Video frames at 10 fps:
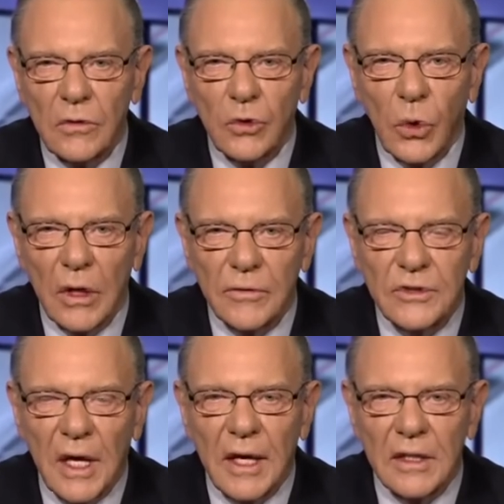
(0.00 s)
12
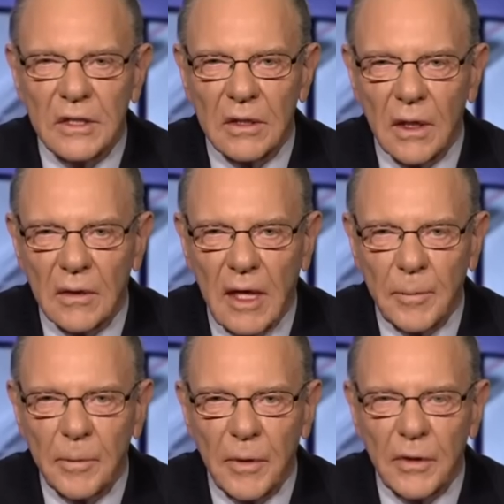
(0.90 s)
sites,
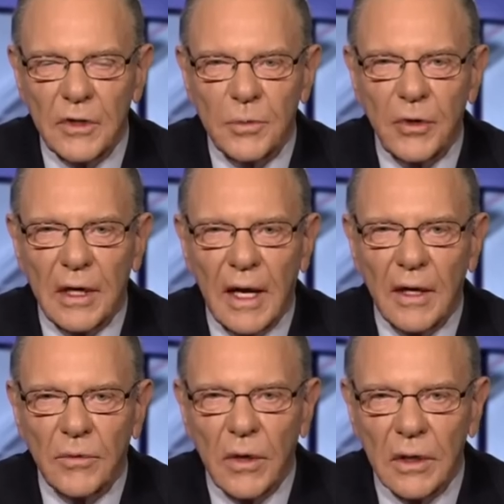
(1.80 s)
capability spread out
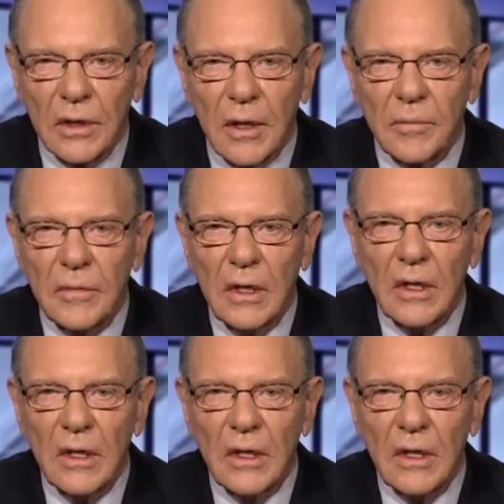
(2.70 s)
among them.